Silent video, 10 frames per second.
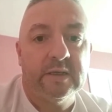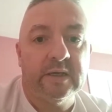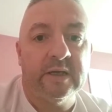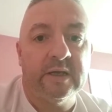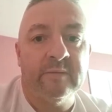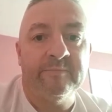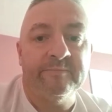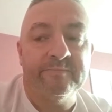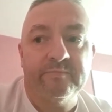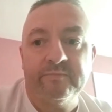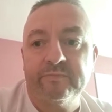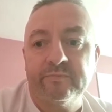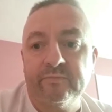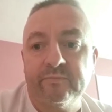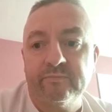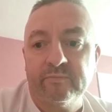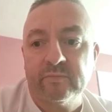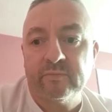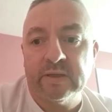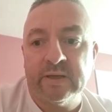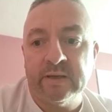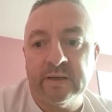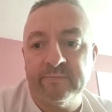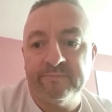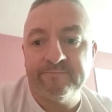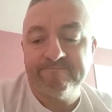Um, and